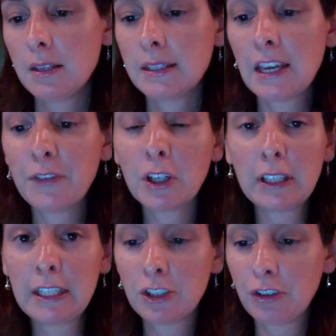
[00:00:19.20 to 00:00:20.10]
Safe and
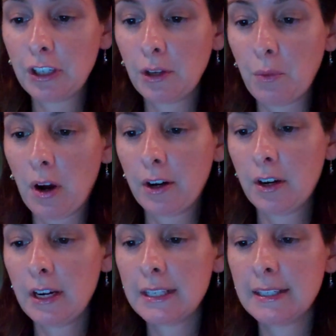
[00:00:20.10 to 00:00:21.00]
clean drinking
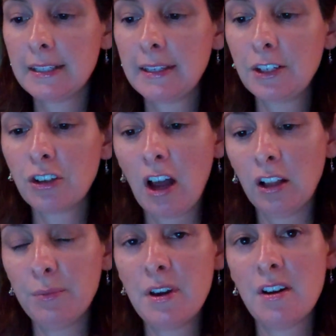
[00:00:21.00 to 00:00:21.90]
water is an essential
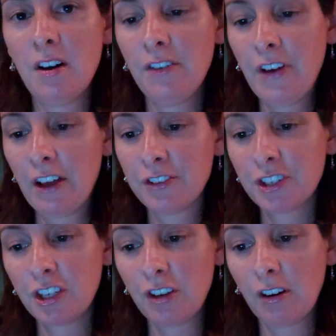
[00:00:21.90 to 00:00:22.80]
element of health
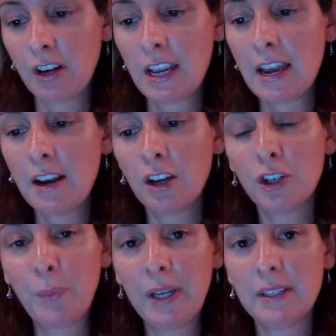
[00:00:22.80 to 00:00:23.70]
security and
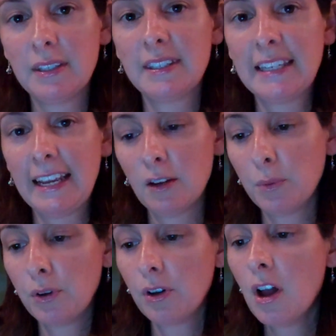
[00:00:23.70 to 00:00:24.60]
underpins
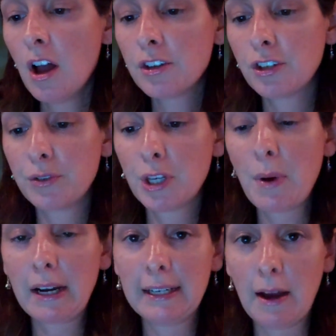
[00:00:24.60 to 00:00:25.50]
sustainable
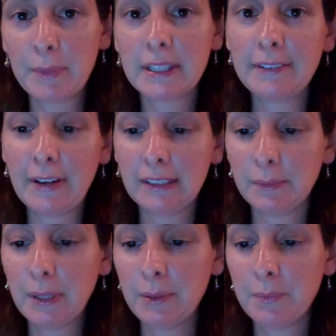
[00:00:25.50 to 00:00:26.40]
socioeconomic
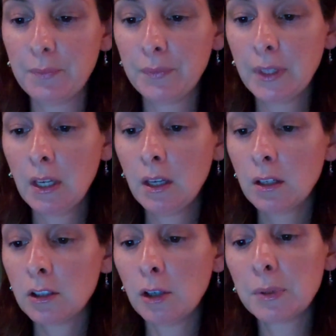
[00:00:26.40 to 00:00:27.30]
development.
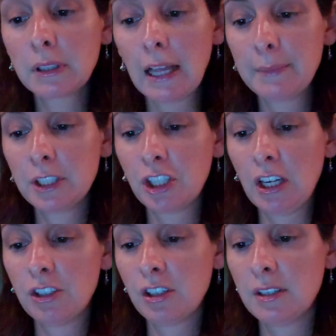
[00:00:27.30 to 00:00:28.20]
Global climate
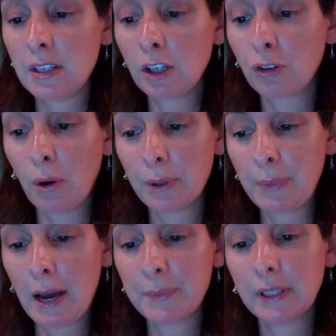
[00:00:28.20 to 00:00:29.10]
changes, a growing
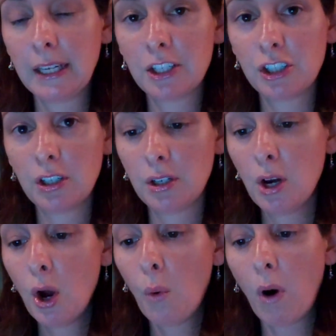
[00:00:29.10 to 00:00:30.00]
population,
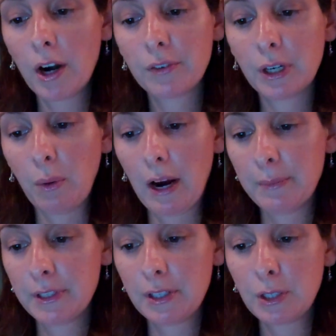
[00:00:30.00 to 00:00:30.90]
water
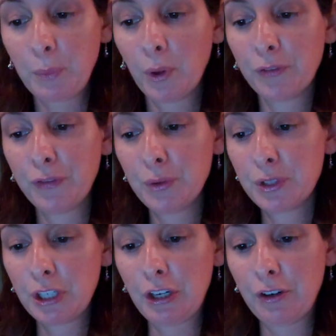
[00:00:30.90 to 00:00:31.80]
requirements to support food
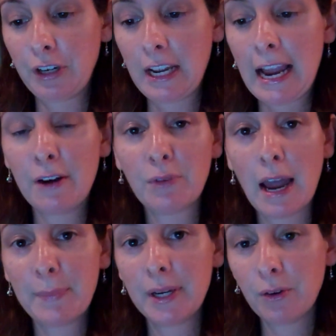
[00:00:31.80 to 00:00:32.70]
security, and
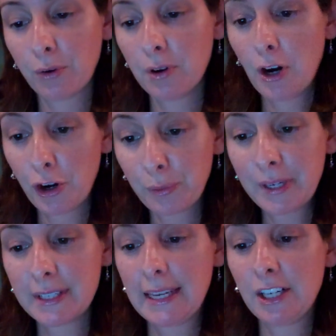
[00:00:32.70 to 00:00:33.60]
rapid
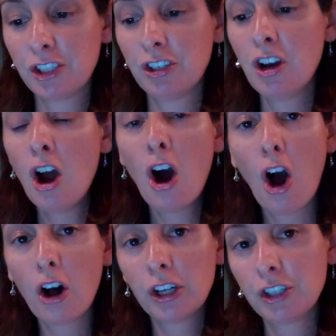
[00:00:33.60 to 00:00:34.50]
urbanization
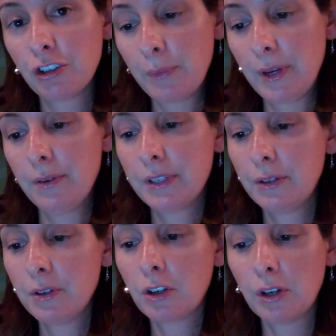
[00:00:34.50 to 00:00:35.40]
all contribute
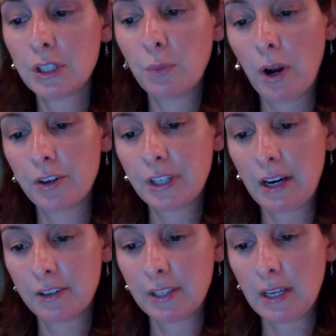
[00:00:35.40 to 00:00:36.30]
to increased water
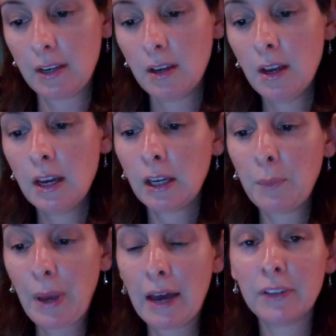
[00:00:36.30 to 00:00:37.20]
scarcity and
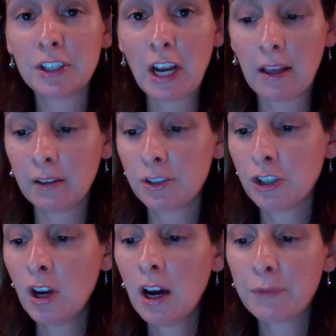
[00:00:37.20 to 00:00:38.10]
compound the
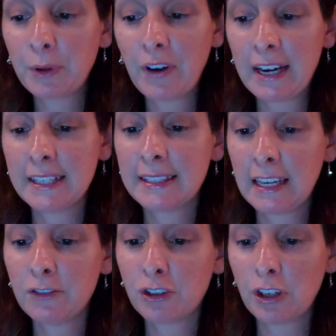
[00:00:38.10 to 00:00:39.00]
challenge of providing
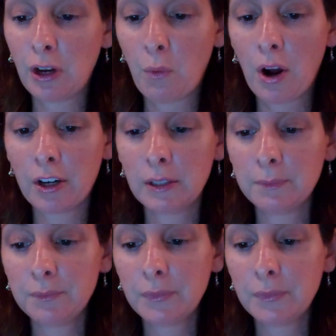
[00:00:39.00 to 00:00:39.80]
safe drinking water.